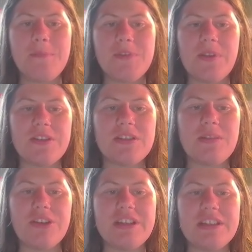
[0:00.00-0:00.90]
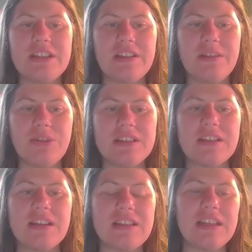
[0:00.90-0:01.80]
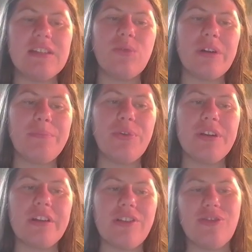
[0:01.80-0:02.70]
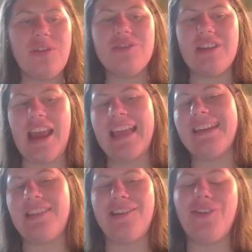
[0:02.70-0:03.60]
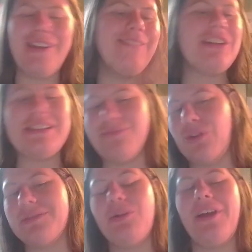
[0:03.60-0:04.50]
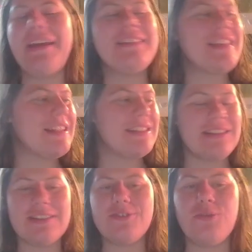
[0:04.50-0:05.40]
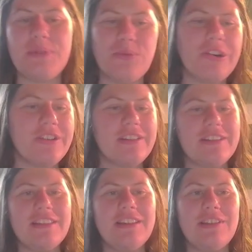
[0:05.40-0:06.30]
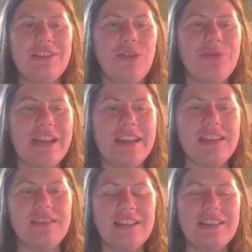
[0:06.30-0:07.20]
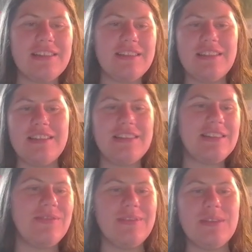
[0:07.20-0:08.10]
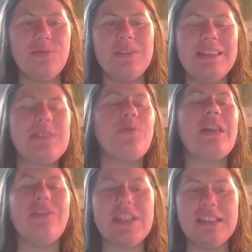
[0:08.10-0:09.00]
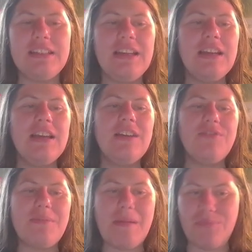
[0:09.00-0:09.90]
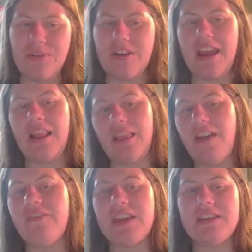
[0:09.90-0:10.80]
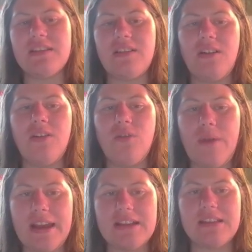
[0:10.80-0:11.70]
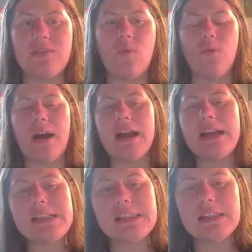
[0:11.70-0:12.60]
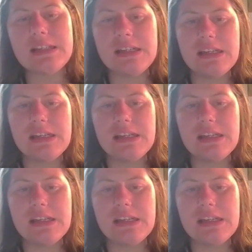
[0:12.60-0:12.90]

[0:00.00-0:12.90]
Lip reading: So there's some artistic liberties, because I didn't want to put another, there's an and there. You don't need multiple ands. And is a stupid word. You don't need it. It's irrelevant. Remember, love is always wise.